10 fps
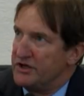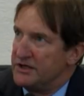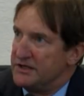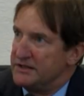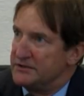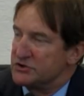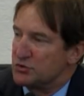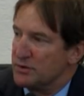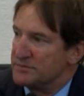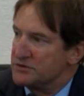The
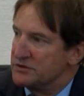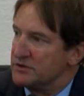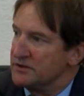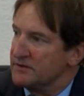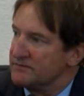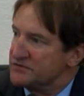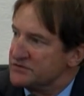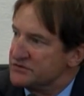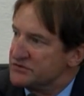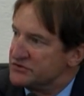description of
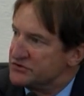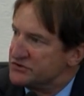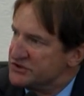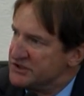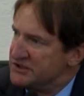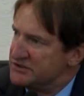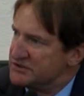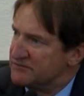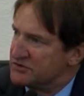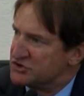scenes
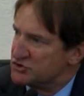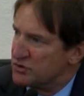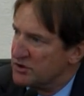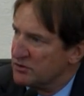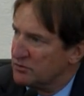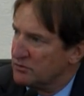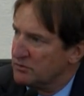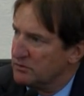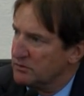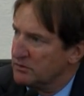of a struggle,
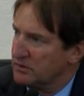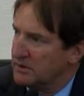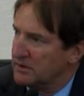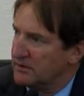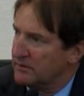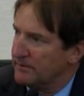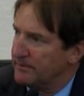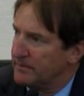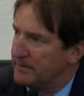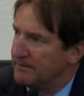uh,
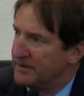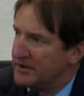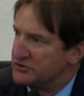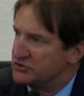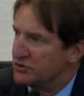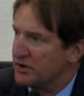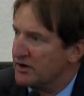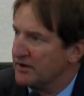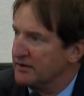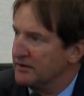I'm not sure
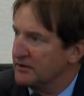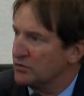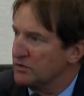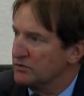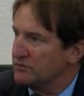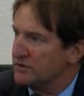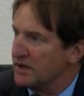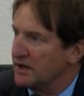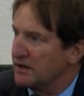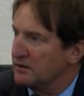I agree with
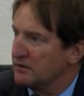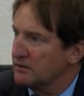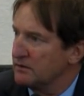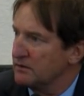that.